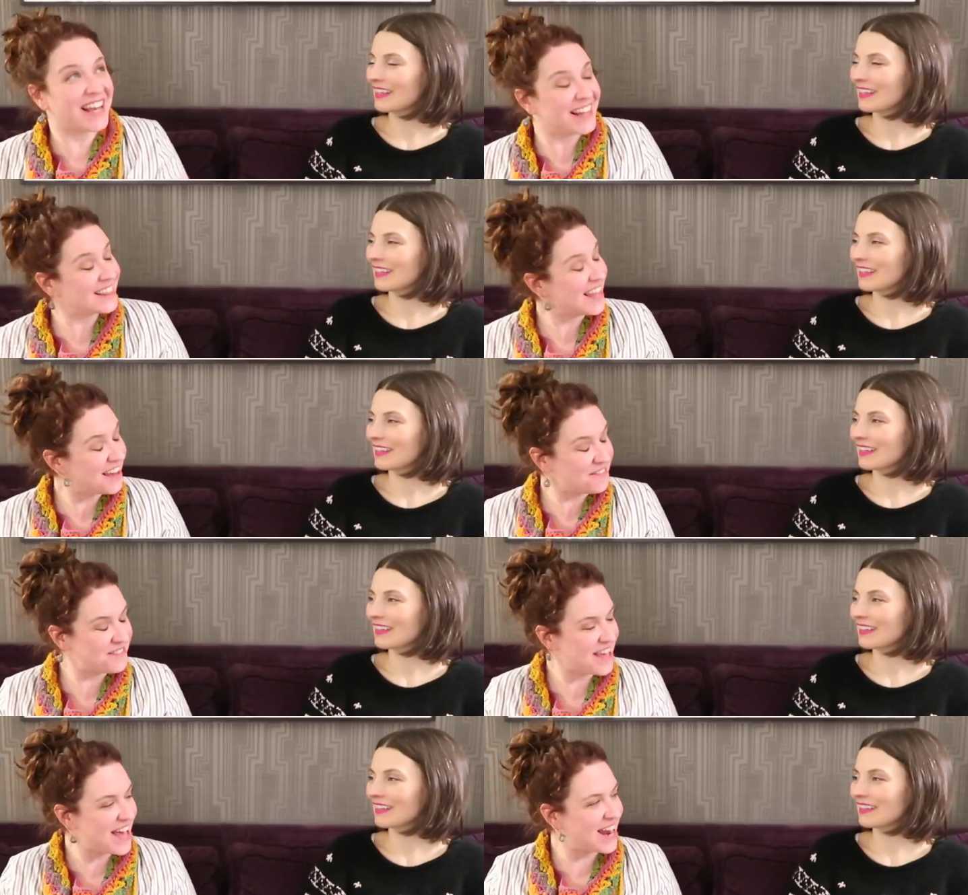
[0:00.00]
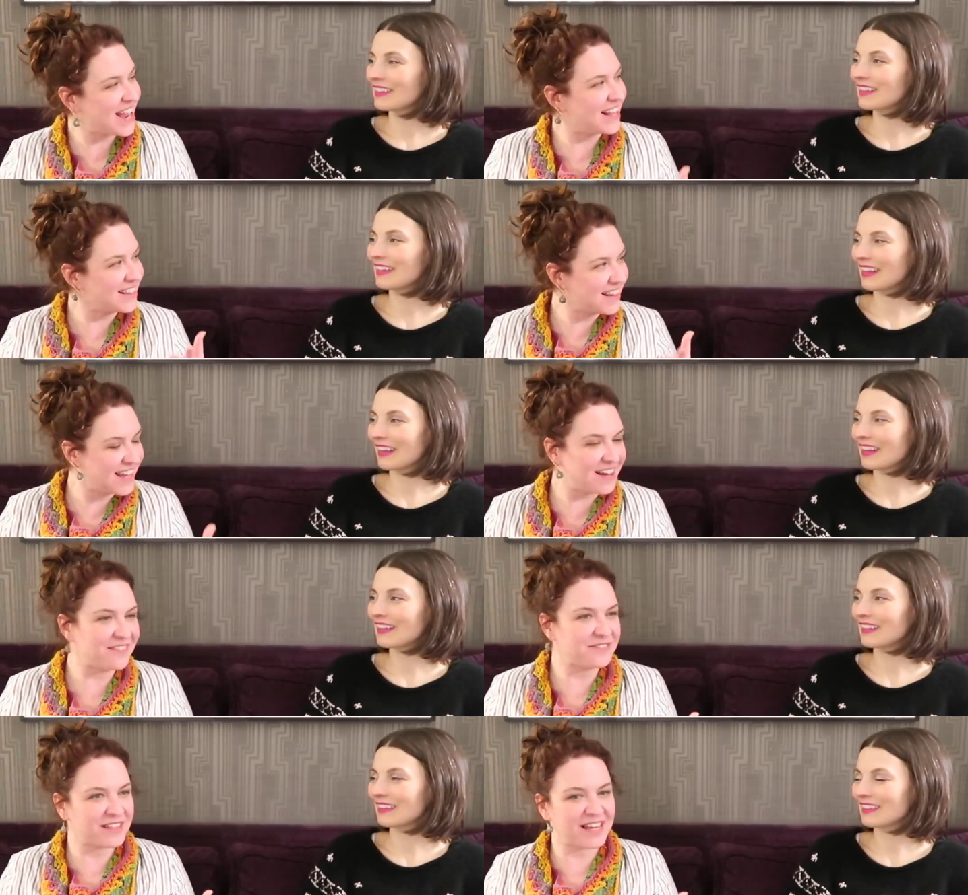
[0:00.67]
Speaker 1: And I love that. I yeah.
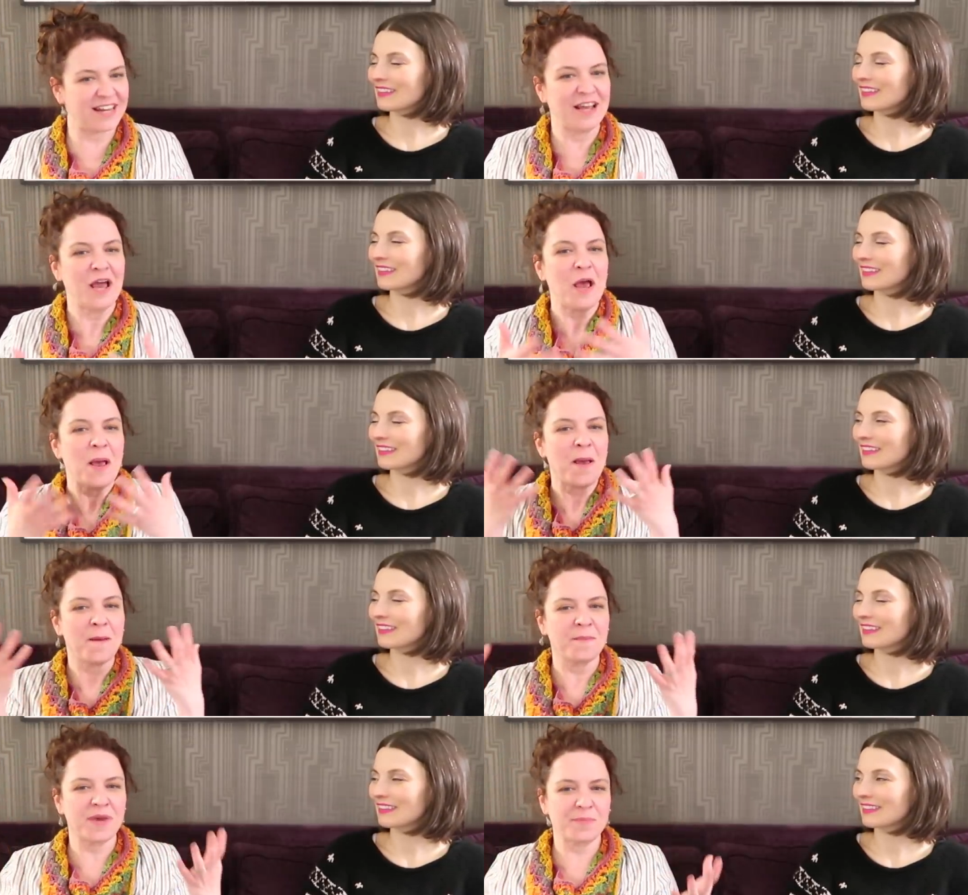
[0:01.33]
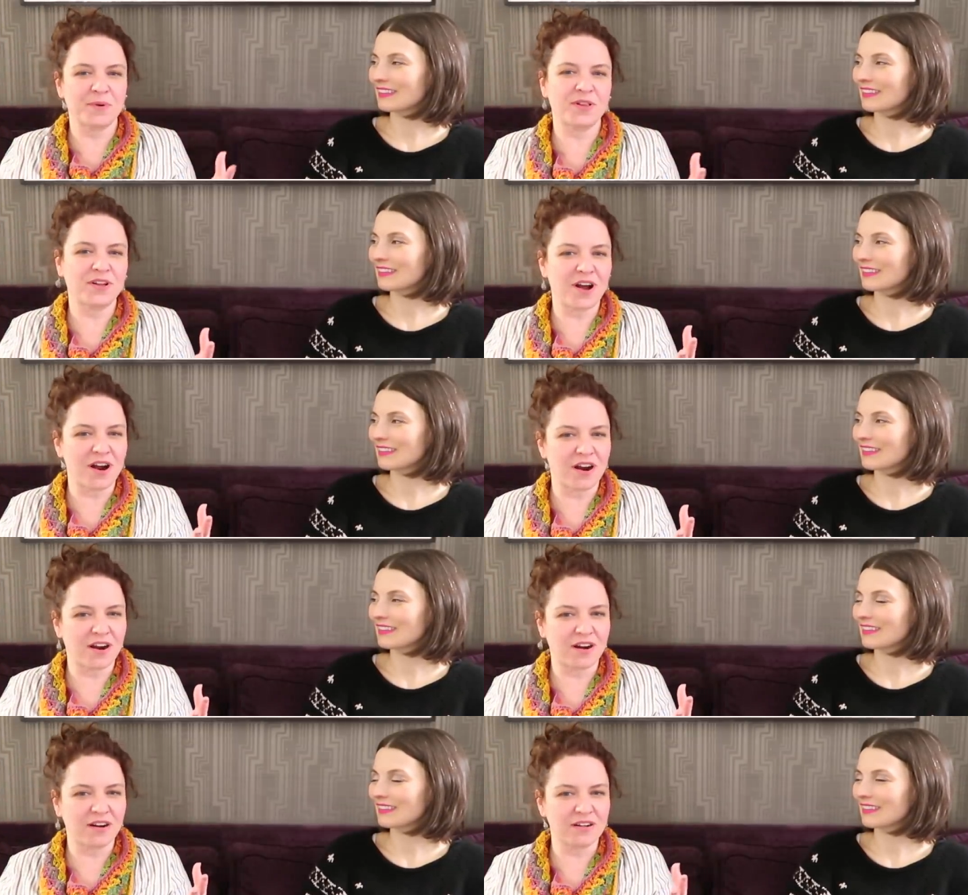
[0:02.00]
love that people
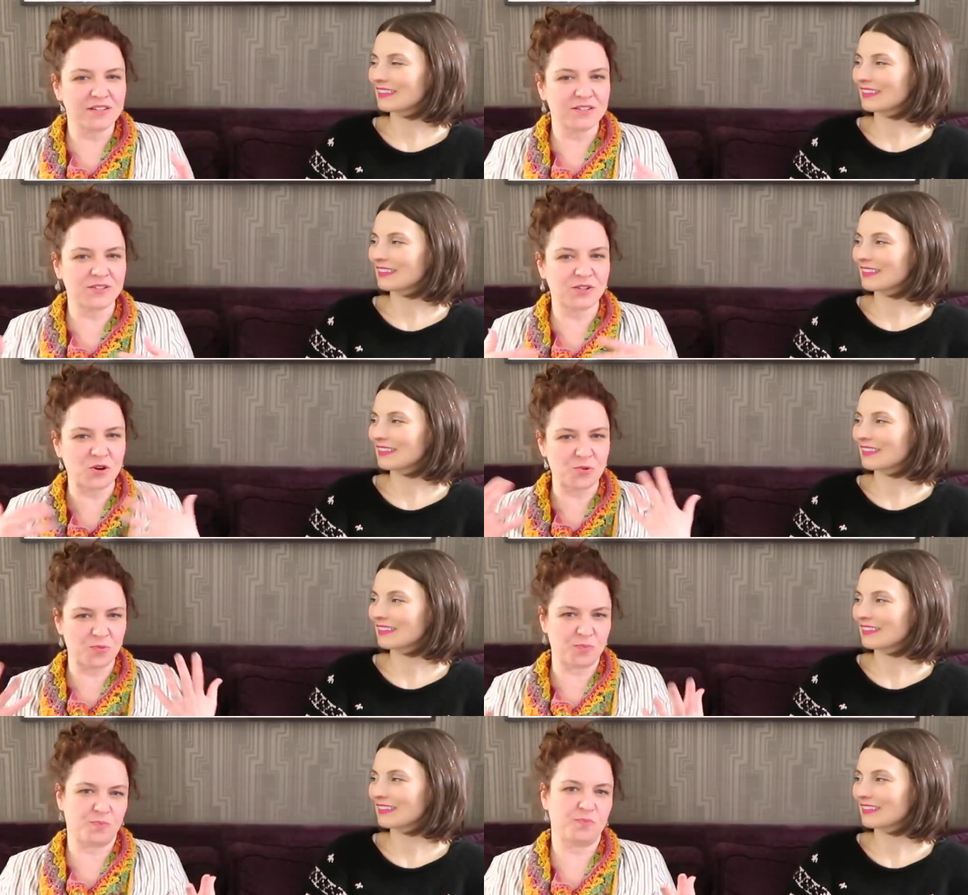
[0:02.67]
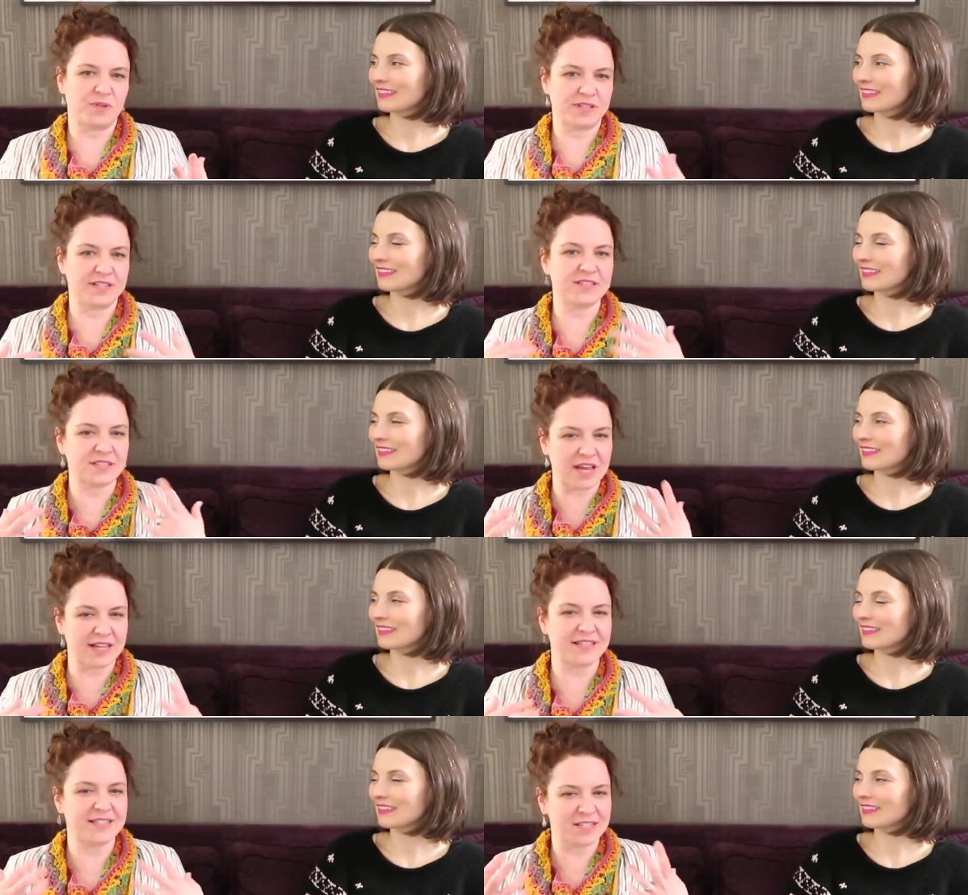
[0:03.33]
are so. It's
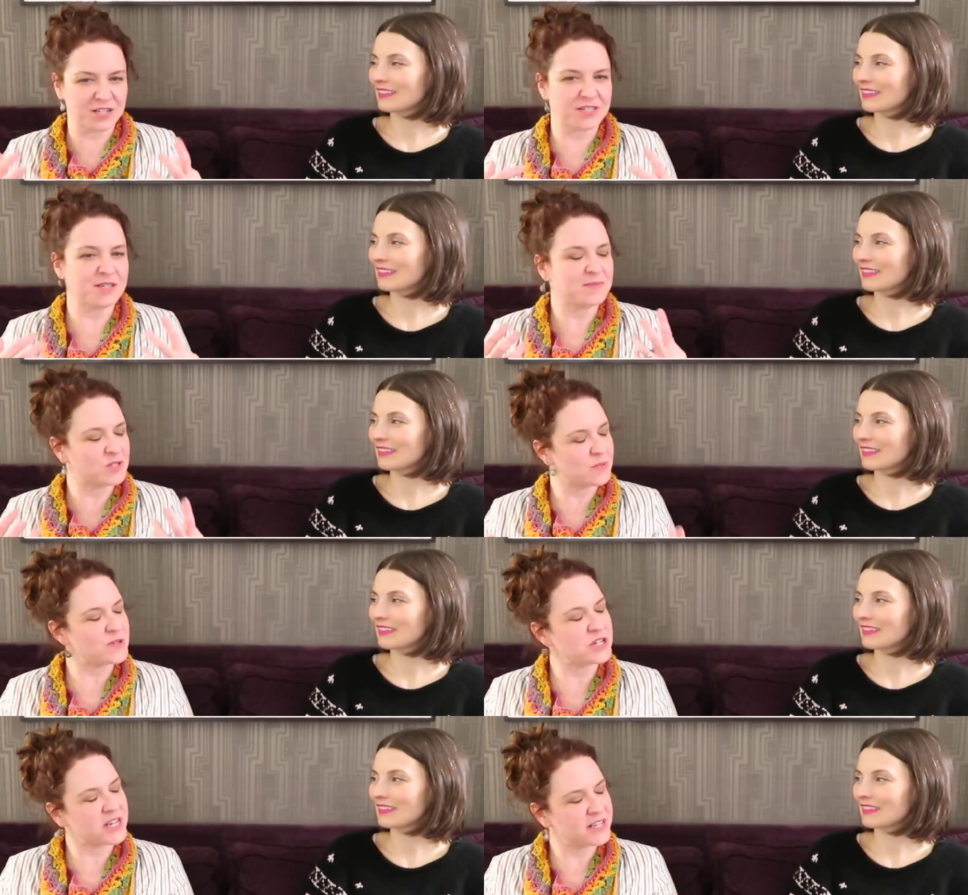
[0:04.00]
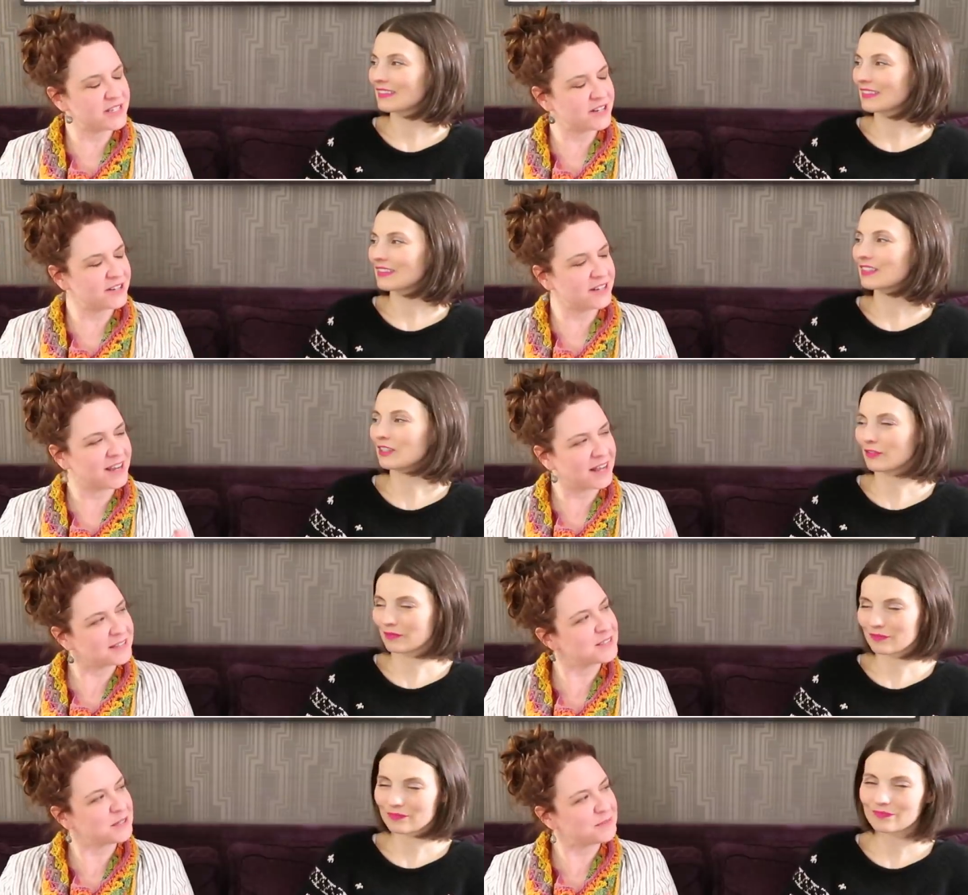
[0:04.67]
it just seems so much easier to
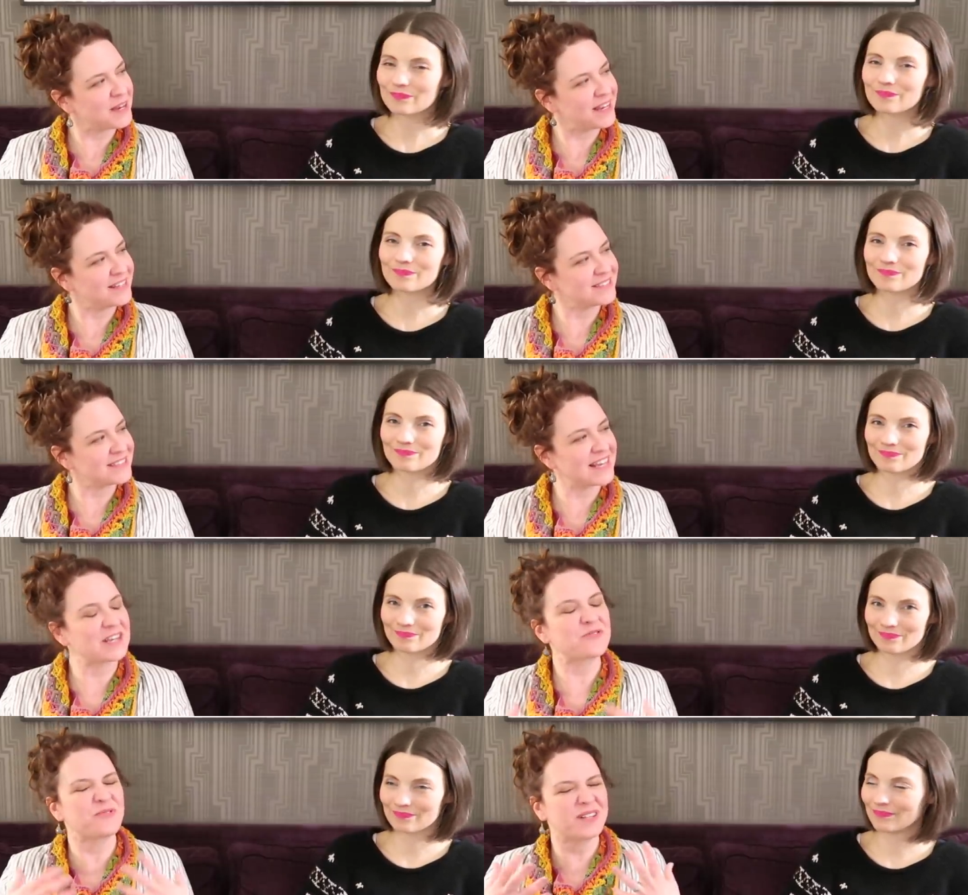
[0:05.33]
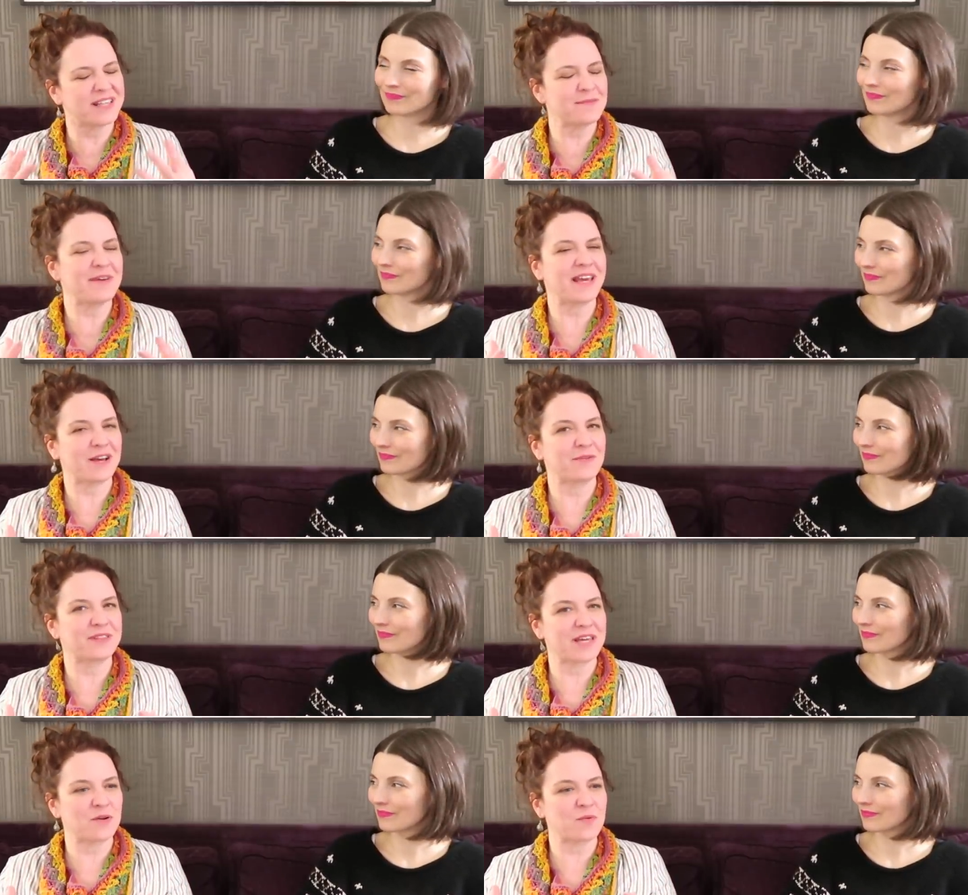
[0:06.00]
customize. Mm -hmm. They can mm-hmm. really make it what